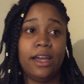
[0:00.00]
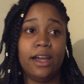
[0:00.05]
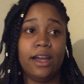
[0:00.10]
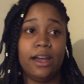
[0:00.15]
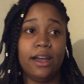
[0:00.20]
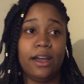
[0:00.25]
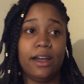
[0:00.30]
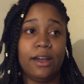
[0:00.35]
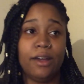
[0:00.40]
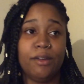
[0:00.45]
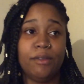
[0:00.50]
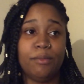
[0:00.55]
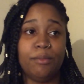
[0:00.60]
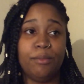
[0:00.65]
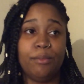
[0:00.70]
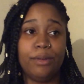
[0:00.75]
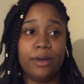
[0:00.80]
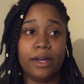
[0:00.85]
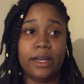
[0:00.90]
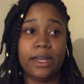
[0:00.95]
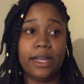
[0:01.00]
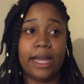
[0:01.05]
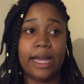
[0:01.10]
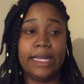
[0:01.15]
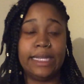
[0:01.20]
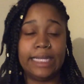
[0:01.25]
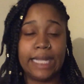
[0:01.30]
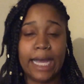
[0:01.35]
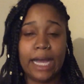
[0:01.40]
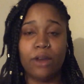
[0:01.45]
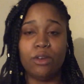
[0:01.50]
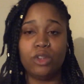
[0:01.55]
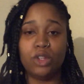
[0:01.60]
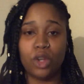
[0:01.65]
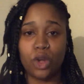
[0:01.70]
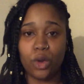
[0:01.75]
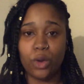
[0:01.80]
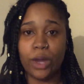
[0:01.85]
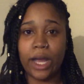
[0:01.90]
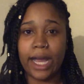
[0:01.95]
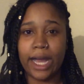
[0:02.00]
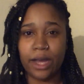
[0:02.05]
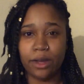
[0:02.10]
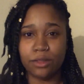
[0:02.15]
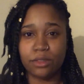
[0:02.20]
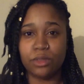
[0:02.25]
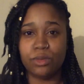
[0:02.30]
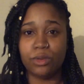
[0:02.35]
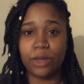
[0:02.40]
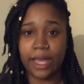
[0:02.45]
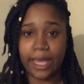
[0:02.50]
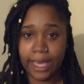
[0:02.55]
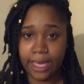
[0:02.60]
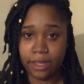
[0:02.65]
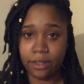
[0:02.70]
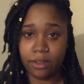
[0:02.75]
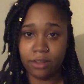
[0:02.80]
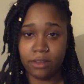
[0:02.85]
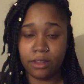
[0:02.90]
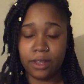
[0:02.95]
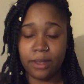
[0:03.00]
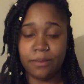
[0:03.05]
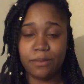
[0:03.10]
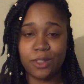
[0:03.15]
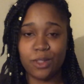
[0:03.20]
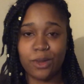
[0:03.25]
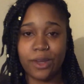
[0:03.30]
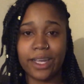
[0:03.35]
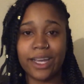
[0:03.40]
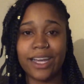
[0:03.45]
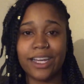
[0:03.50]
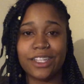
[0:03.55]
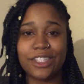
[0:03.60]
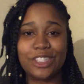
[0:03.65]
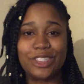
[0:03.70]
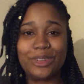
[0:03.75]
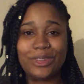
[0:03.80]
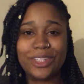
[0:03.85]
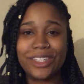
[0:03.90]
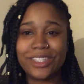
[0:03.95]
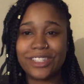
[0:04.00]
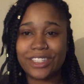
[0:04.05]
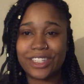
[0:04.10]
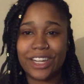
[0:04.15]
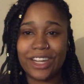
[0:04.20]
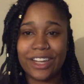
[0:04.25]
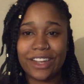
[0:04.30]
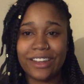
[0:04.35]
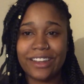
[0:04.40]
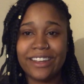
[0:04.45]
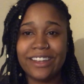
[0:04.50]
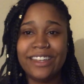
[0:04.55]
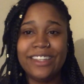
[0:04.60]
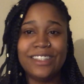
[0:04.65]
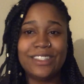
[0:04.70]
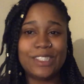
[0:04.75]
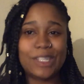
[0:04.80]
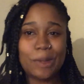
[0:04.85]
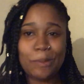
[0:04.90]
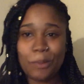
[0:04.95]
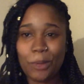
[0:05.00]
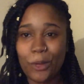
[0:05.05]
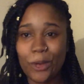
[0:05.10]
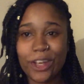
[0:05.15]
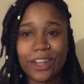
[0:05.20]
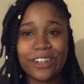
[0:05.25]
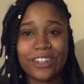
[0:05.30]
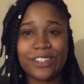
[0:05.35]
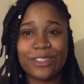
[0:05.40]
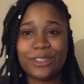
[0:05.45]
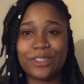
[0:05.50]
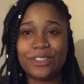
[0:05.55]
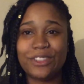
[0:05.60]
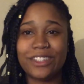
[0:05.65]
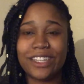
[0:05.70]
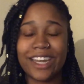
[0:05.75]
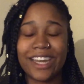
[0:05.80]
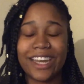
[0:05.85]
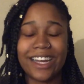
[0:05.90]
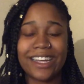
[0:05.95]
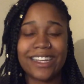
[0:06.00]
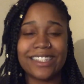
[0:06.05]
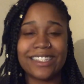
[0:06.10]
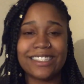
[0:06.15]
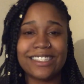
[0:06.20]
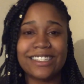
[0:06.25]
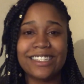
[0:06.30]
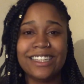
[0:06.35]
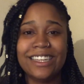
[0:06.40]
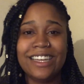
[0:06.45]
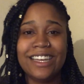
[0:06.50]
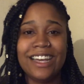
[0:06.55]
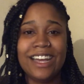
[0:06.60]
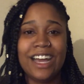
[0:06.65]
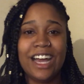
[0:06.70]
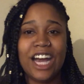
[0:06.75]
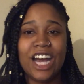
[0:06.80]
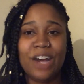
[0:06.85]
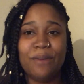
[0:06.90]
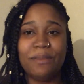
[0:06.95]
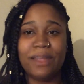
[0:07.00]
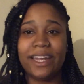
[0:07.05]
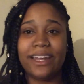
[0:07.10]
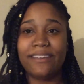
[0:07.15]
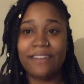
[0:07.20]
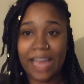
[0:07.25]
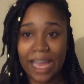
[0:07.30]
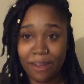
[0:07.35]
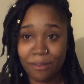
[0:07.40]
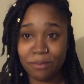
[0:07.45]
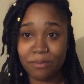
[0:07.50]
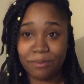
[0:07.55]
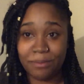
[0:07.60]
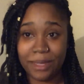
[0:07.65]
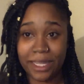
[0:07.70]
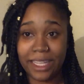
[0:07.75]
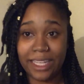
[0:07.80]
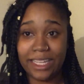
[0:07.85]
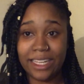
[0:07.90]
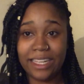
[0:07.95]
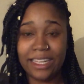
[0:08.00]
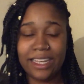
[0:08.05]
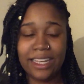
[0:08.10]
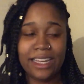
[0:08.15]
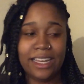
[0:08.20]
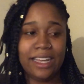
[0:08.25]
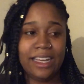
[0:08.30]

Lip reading: but I now know how to handle them. So I kind of just wanted to share some pointers with you guys that have helped me